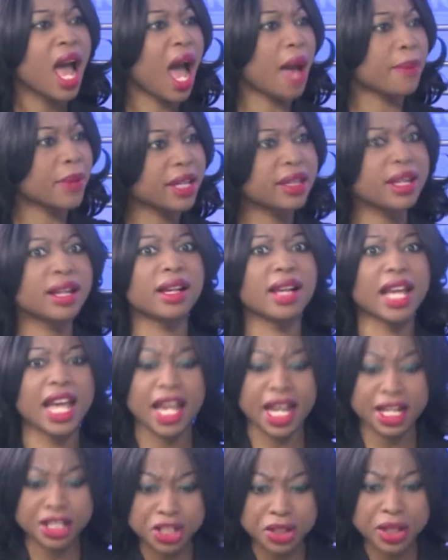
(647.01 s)
I'm gonna
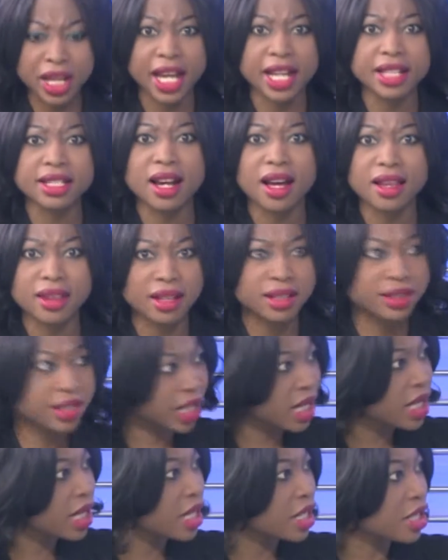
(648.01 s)
educate other
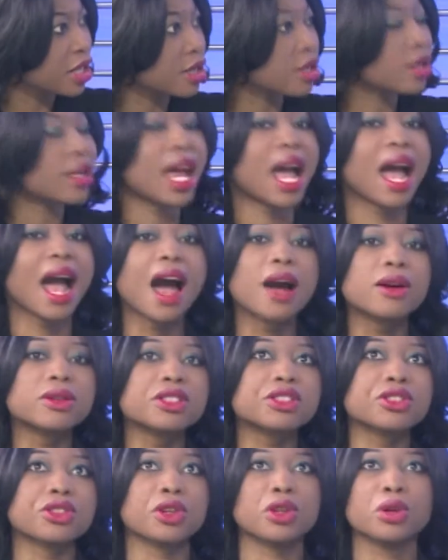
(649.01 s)
teenagers on how
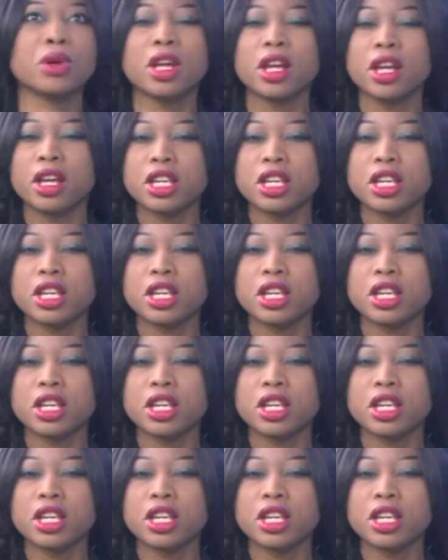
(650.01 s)
to,